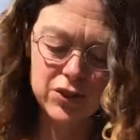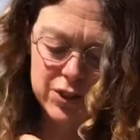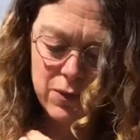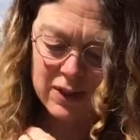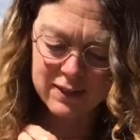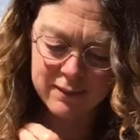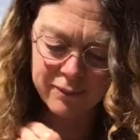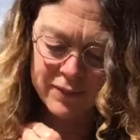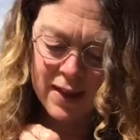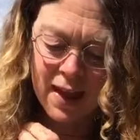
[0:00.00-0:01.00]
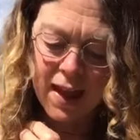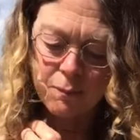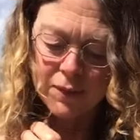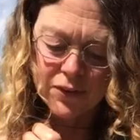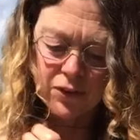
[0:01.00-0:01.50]
she wants.
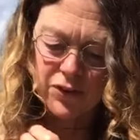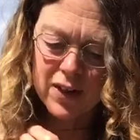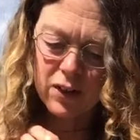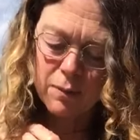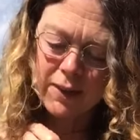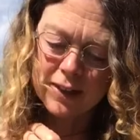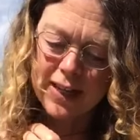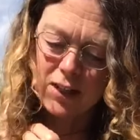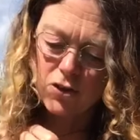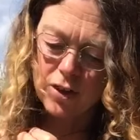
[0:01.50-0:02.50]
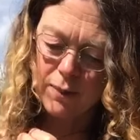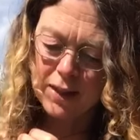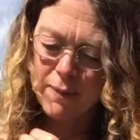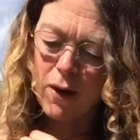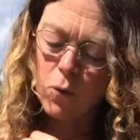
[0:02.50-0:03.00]
Mr. Zuckerman lay dreaming
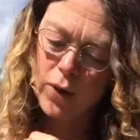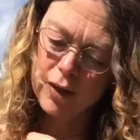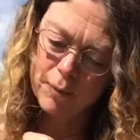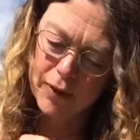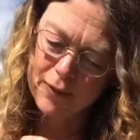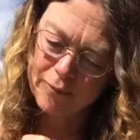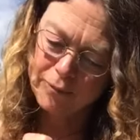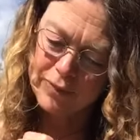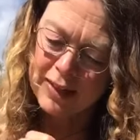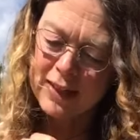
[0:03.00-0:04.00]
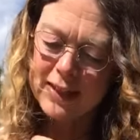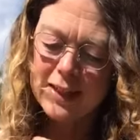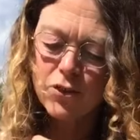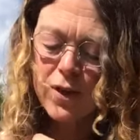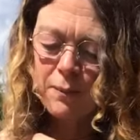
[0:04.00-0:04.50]
about Wilbur.
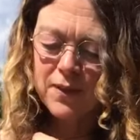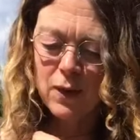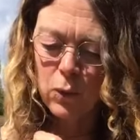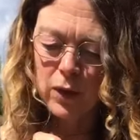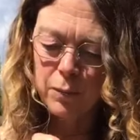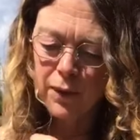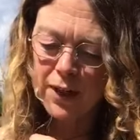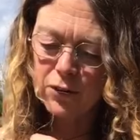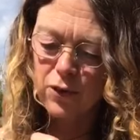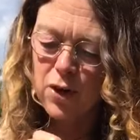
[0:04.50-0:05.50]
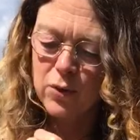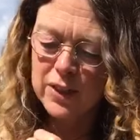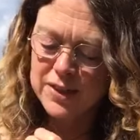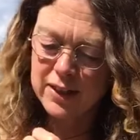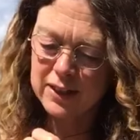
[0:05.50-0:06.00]
He dreamt that Wilbur had grown
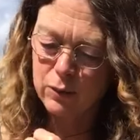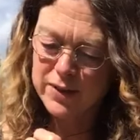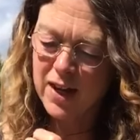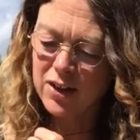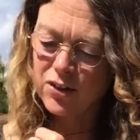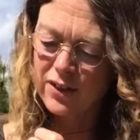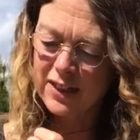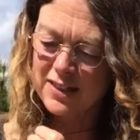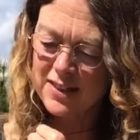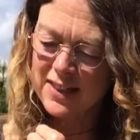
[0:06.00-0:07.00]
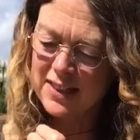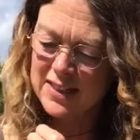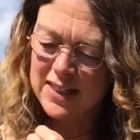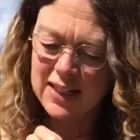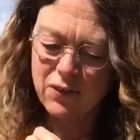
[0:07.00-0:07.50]
until he was
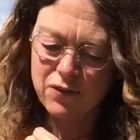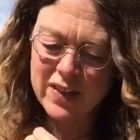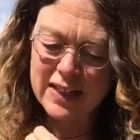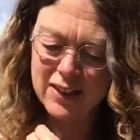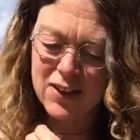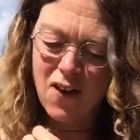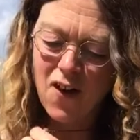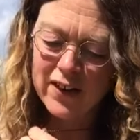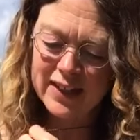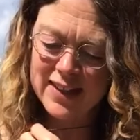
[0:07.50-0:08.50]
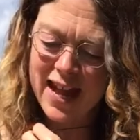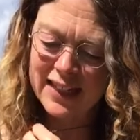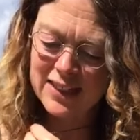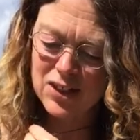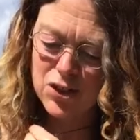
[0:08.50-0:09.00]
116 feet long and
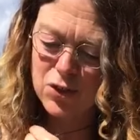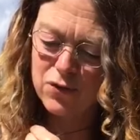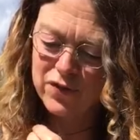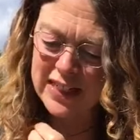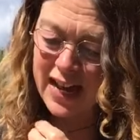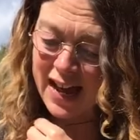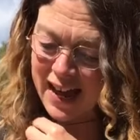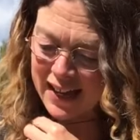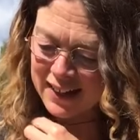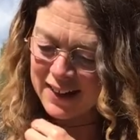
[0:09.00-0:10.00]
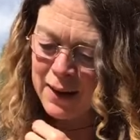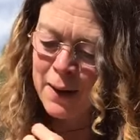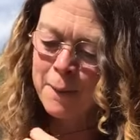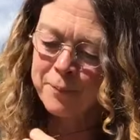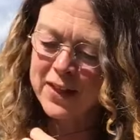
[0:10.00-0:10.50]
92 feet high.
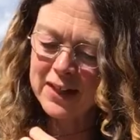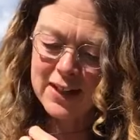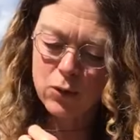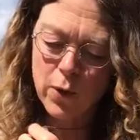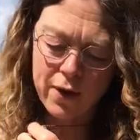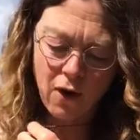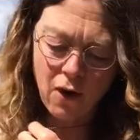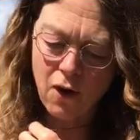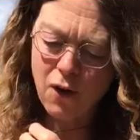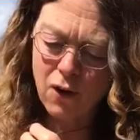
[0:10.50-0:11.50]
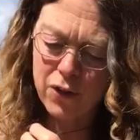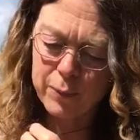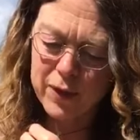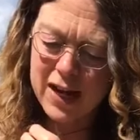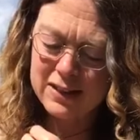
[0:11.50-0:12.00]
and that he had won all the
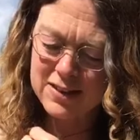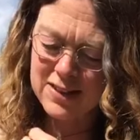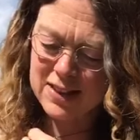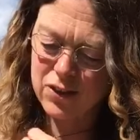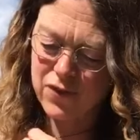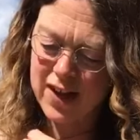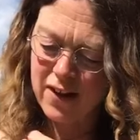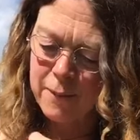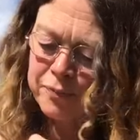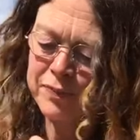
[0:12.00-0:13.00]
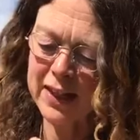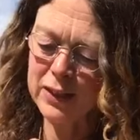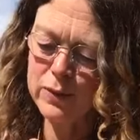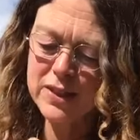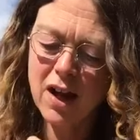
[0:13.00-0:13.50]
prizes at the fair, and
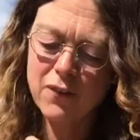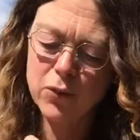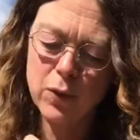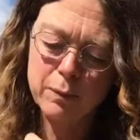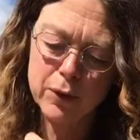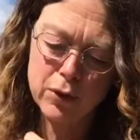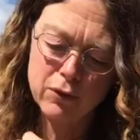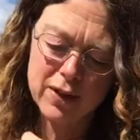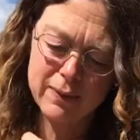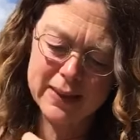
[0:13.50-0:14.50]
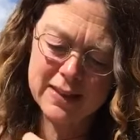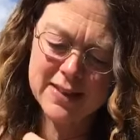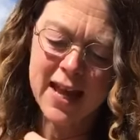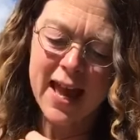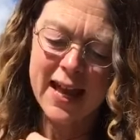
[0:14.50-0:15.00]
he was covered with blue ribbons
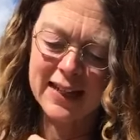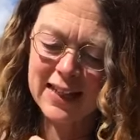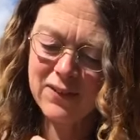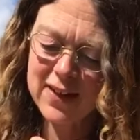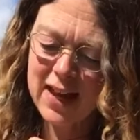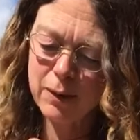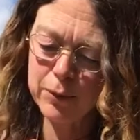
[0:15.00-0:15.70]
and even had a